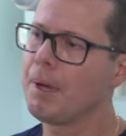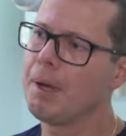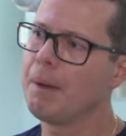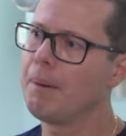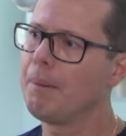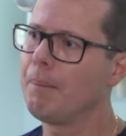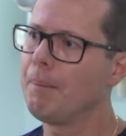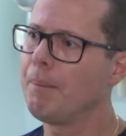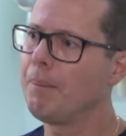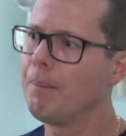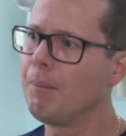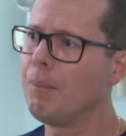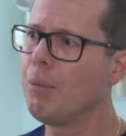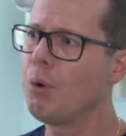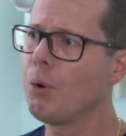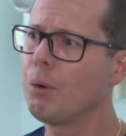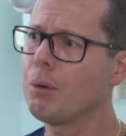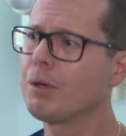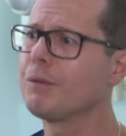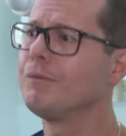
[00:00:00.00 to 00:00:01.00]
uh,
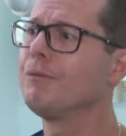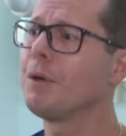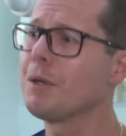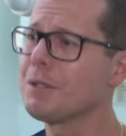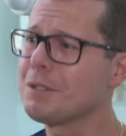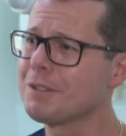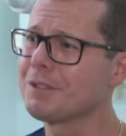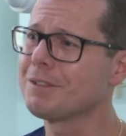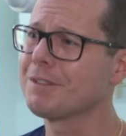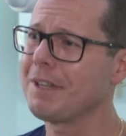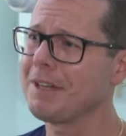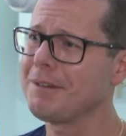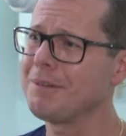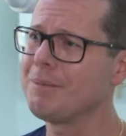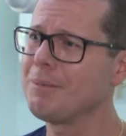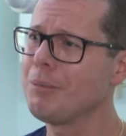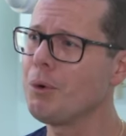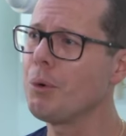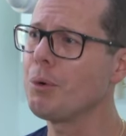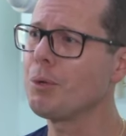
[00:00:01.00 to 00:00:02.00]
more conversant
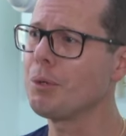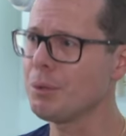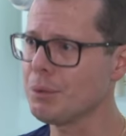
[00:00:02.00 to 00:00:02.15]
and more